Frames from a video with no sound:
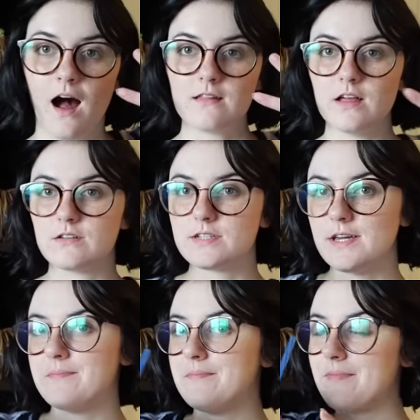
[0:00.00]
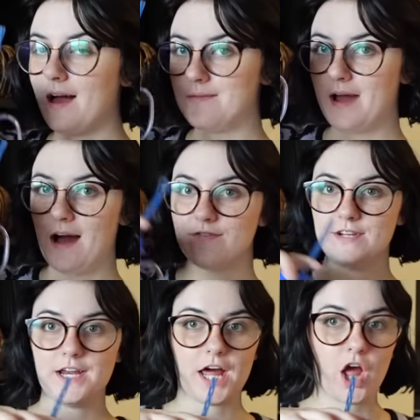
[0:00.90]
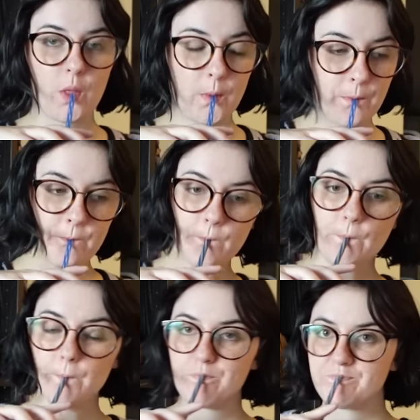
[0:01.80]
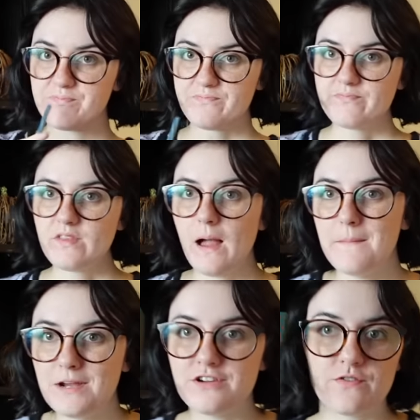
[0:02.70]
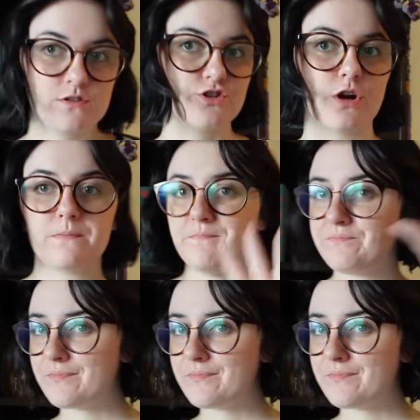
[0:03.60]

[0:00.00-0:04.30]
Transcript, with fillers: Hello team, I'm caffeinating. I'm in a different shirt.